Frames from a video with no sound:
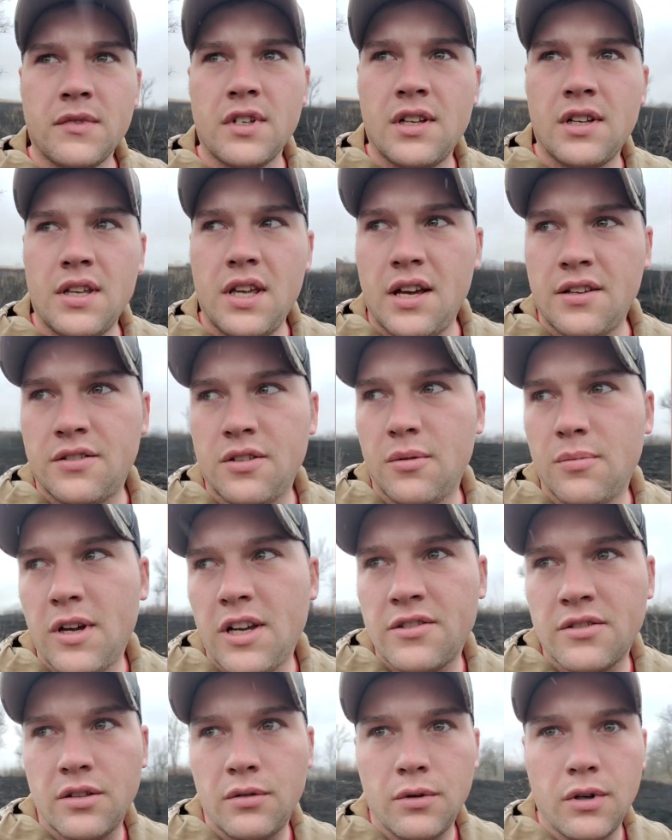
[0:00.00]
yeah, so
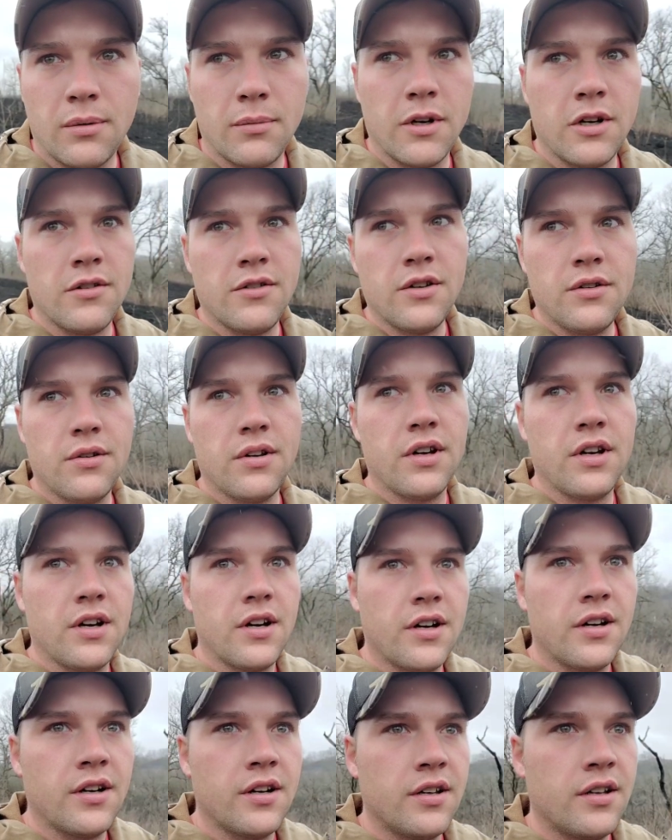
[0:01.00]
basically what I'm going to do
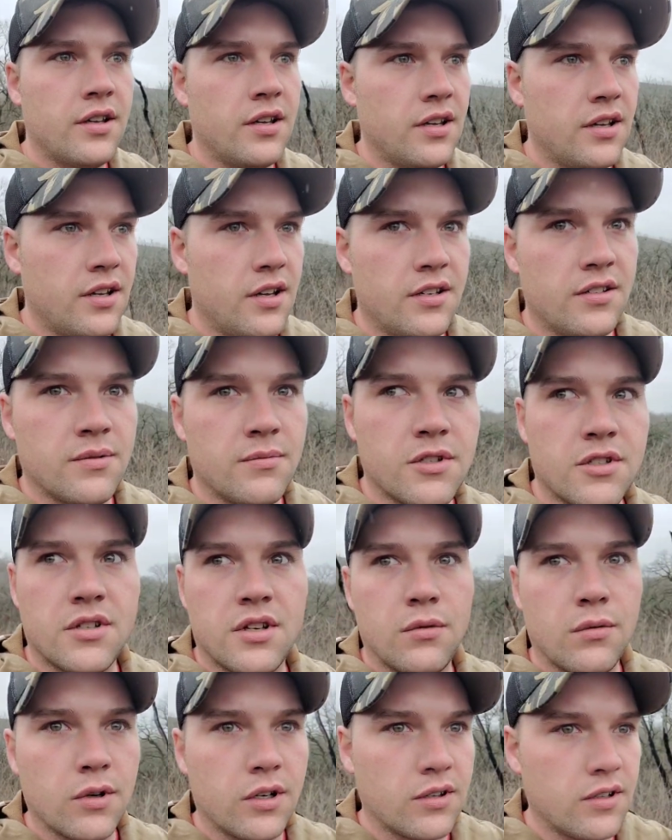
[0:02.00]
here is I'm just going
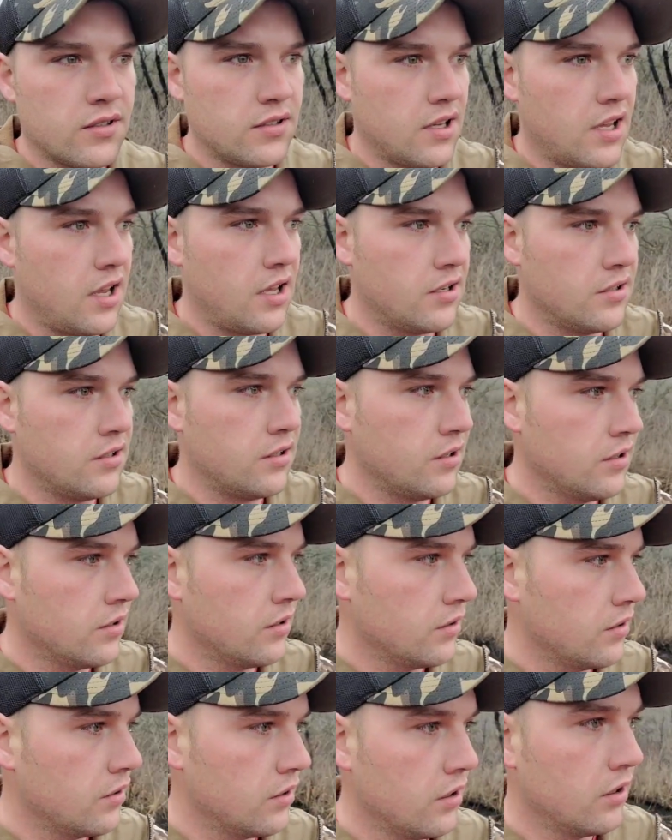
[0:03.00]
to work this edge
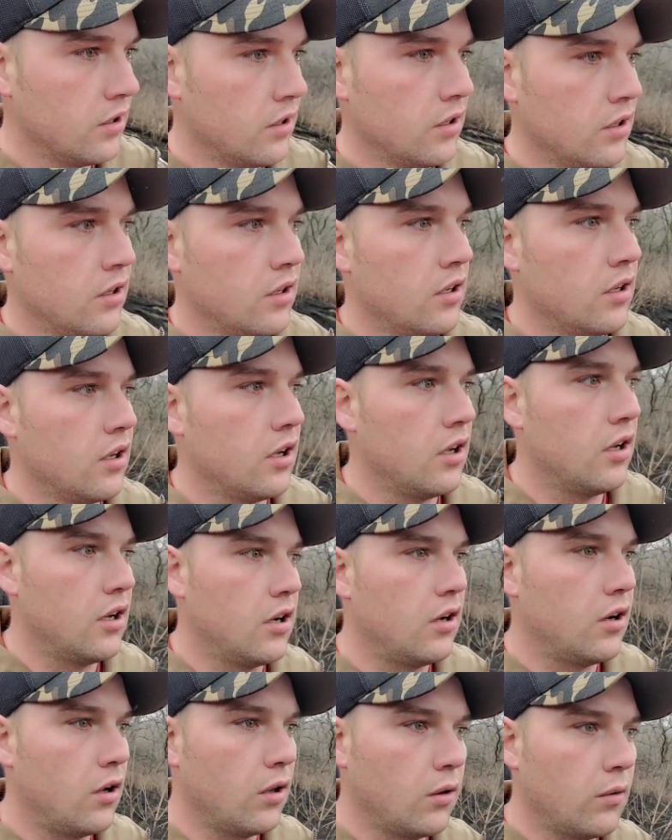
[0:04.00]

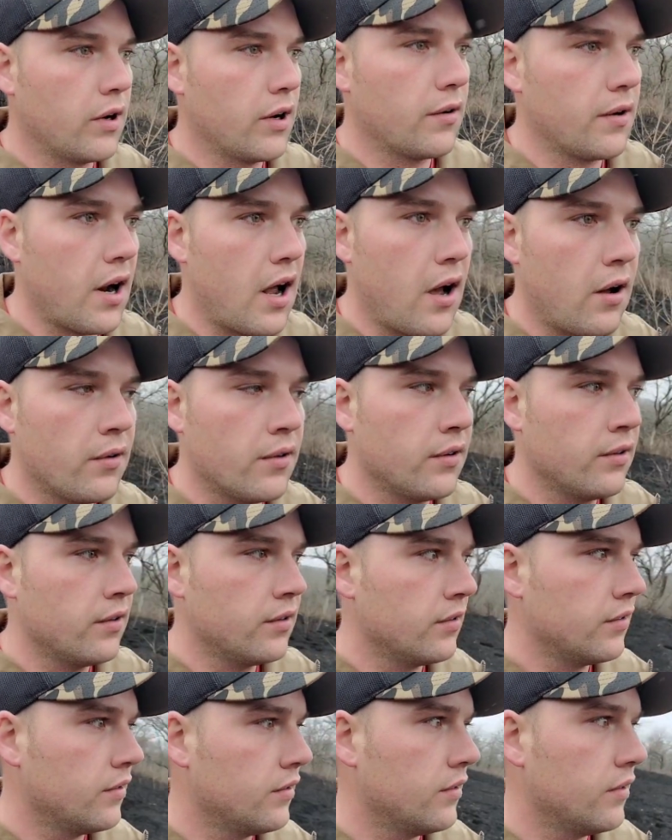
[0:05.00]
all the way around,
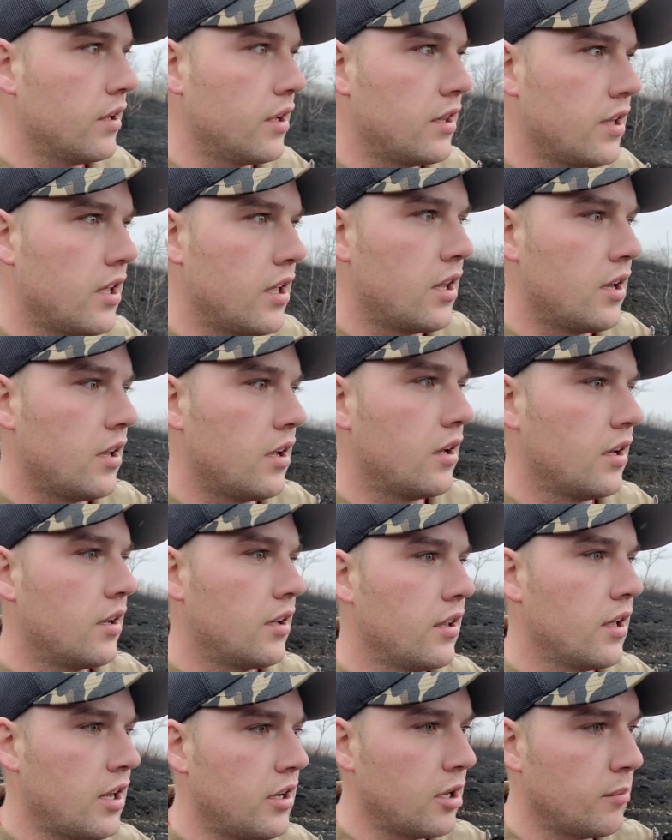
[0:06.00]
and then
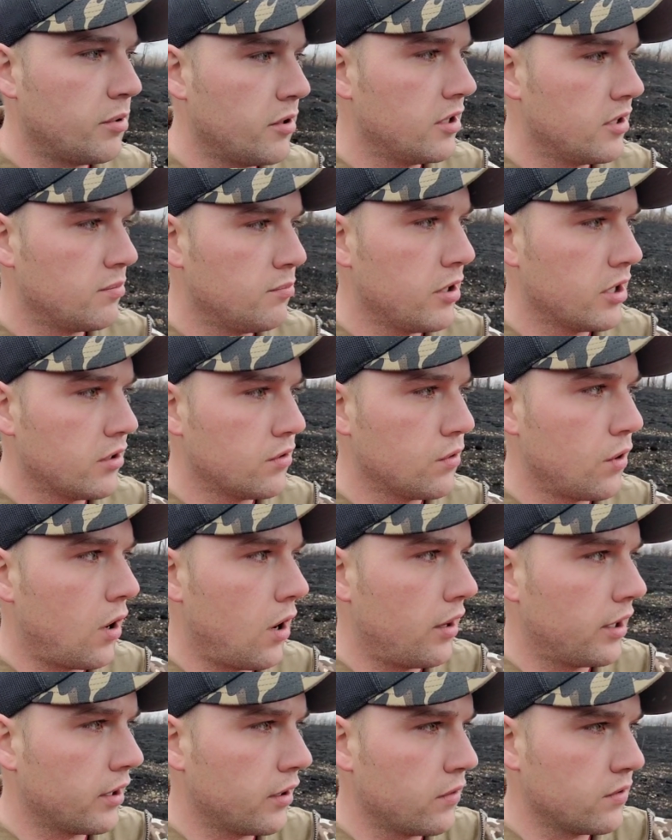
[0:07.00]
end up in this big draw
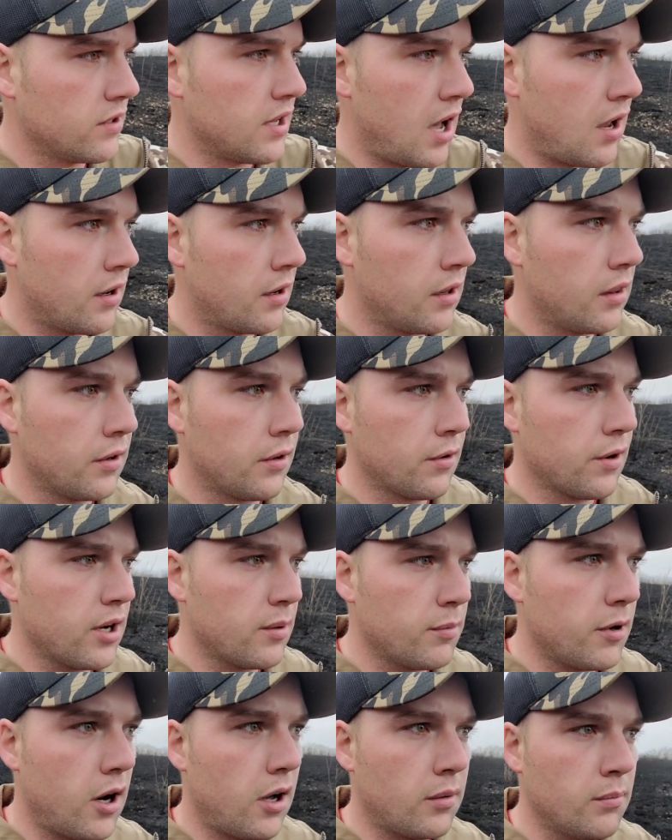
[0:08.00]
that goes down into the creek
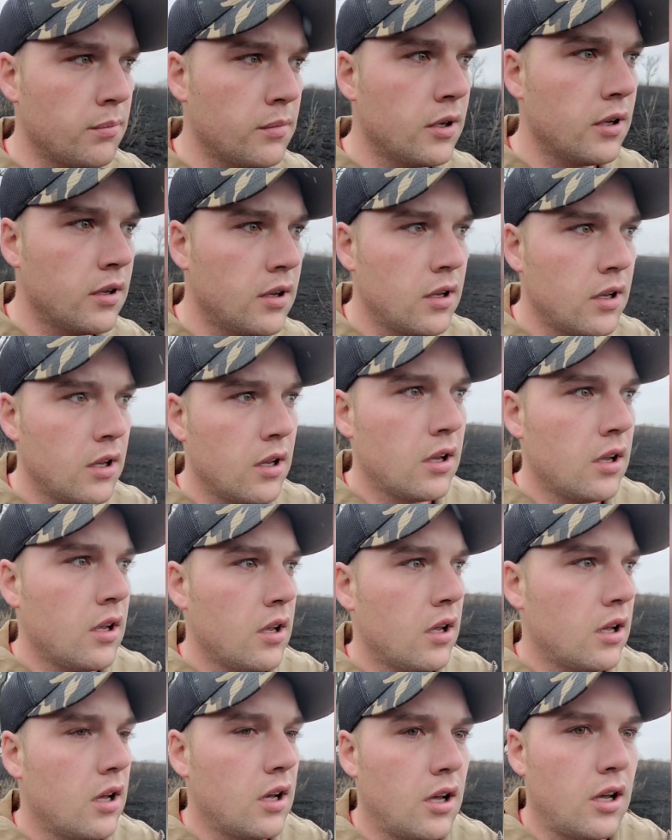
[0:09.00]
bottom.
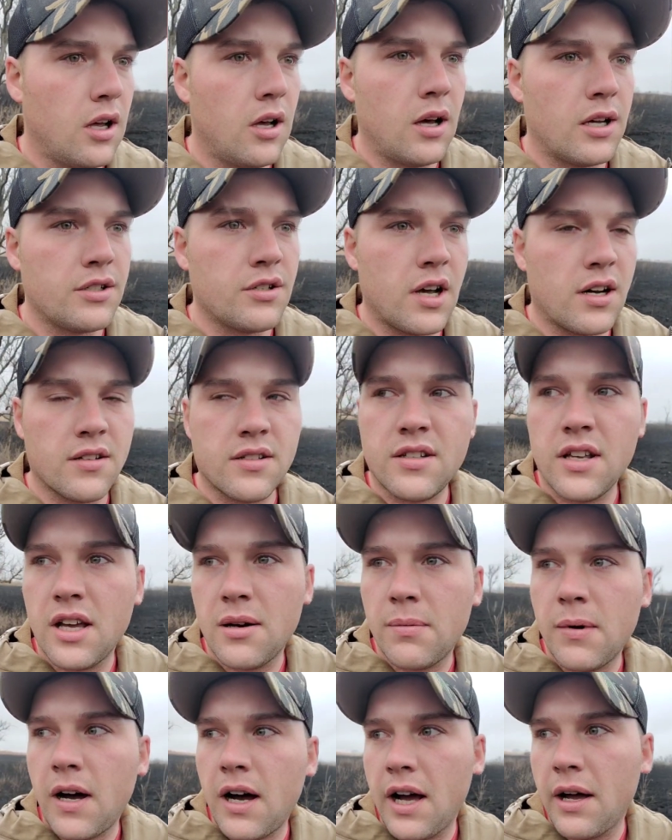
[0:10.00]
I try to stay up
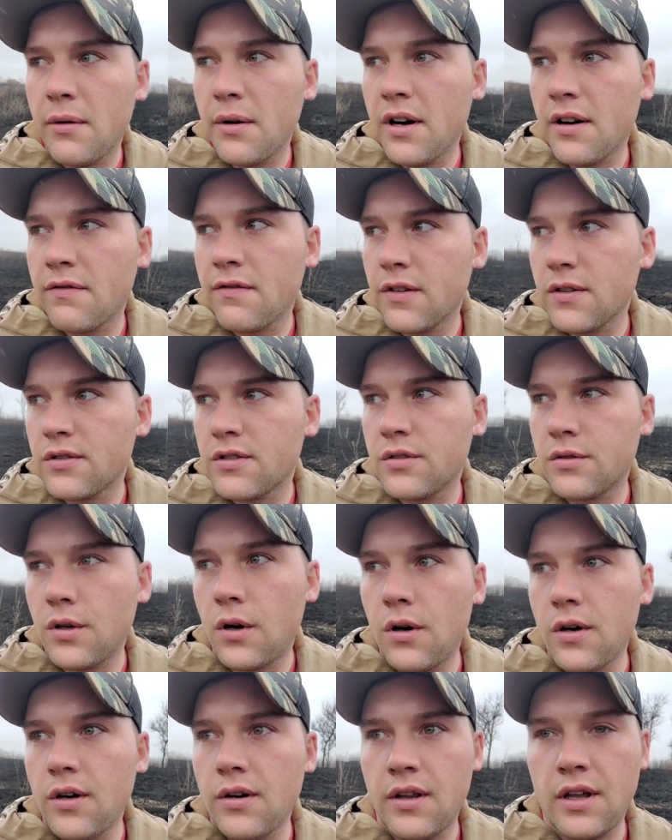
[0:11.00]
high when I first
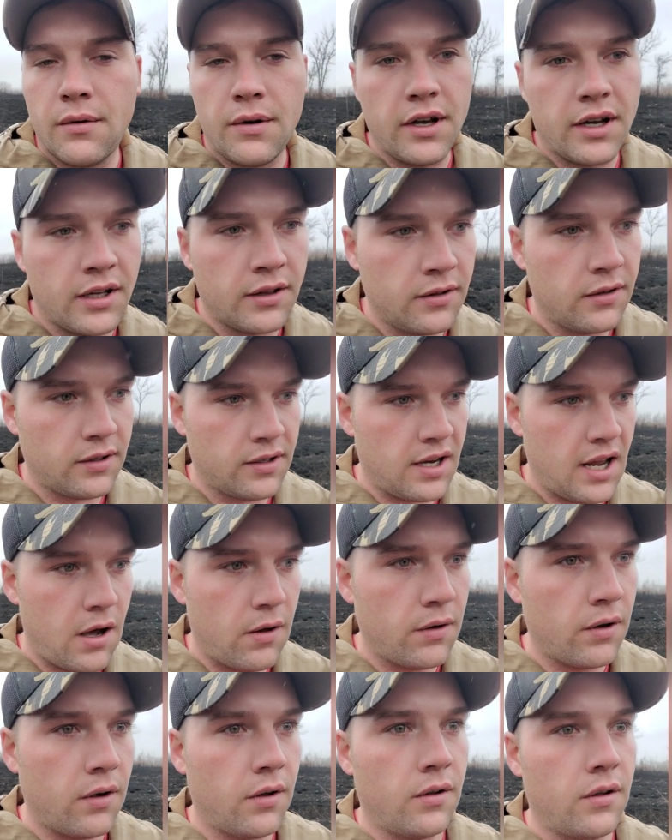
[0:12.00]
start, that way I can look
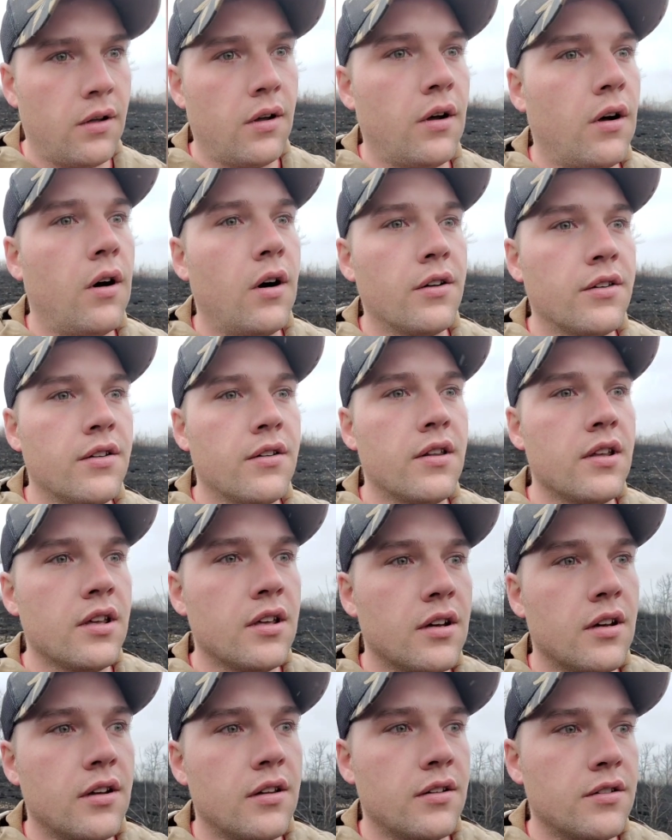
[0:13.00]
down onto
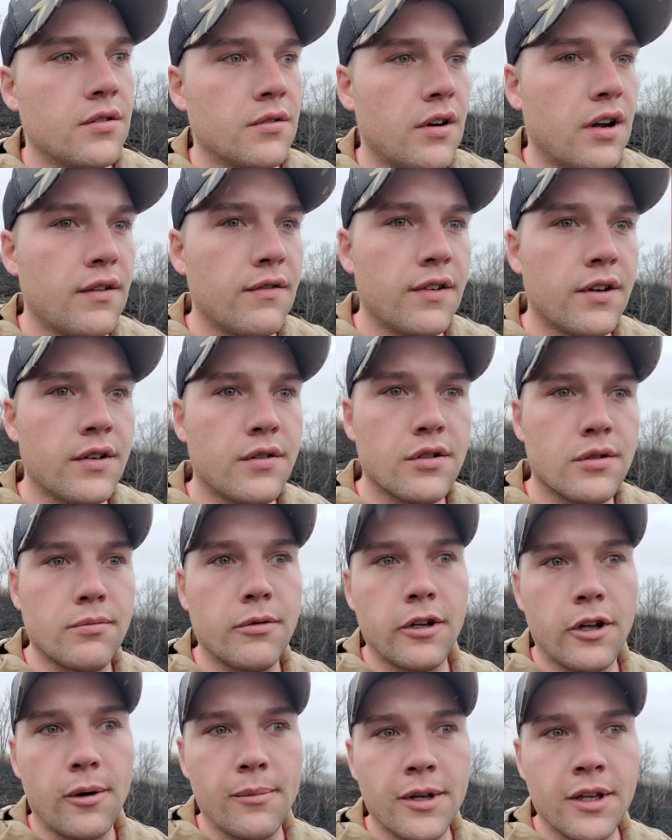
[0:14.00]
the terrain features
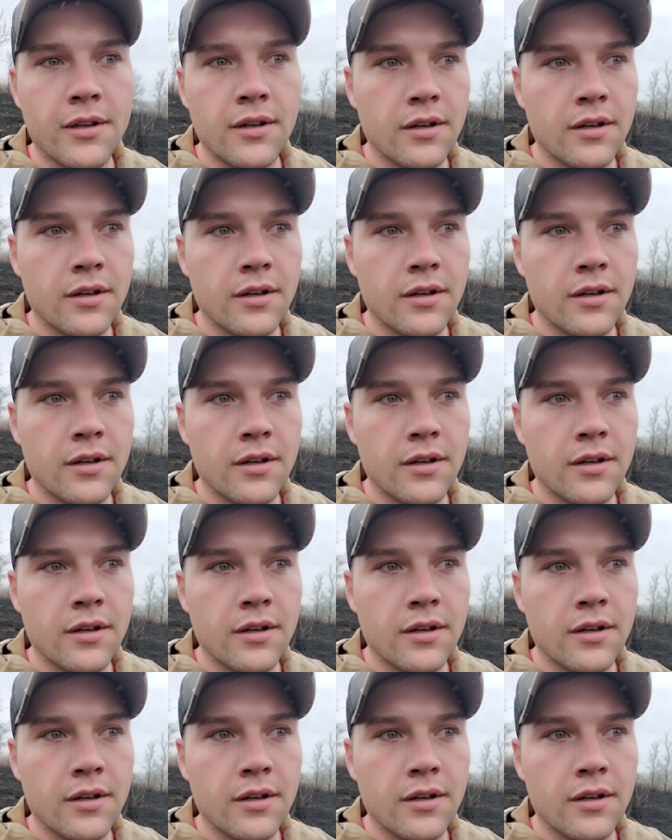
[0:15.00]
below me.